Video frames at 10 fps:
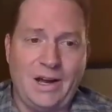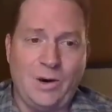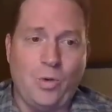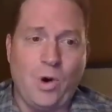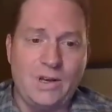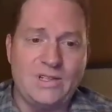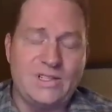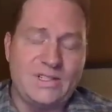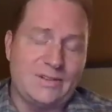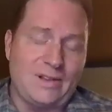
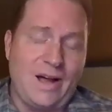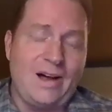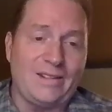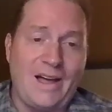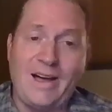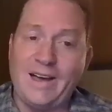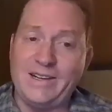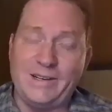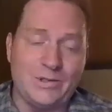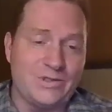was
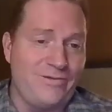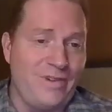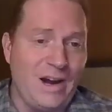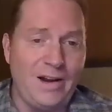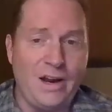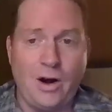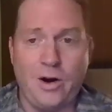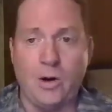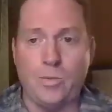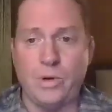online, and it was very
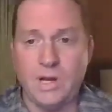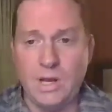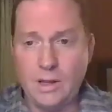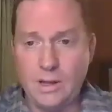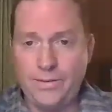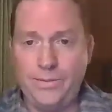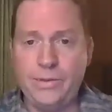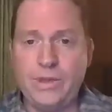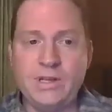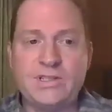hard, but
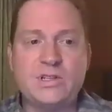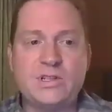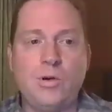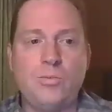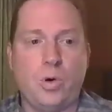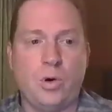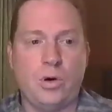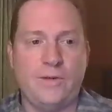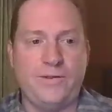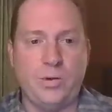it's so
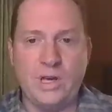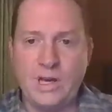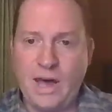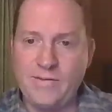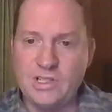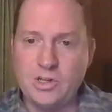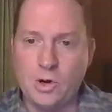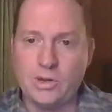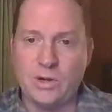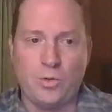important. If you have a
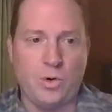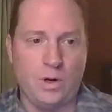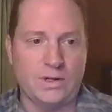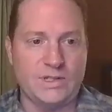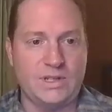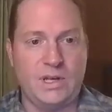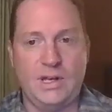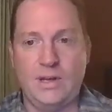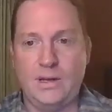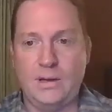joke that works,
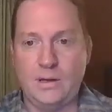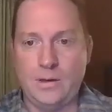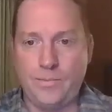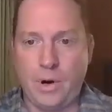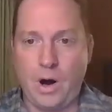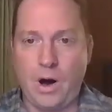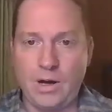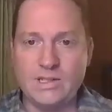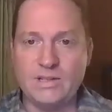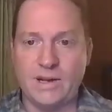
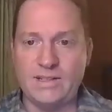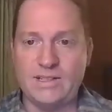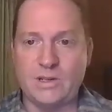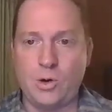pause, let it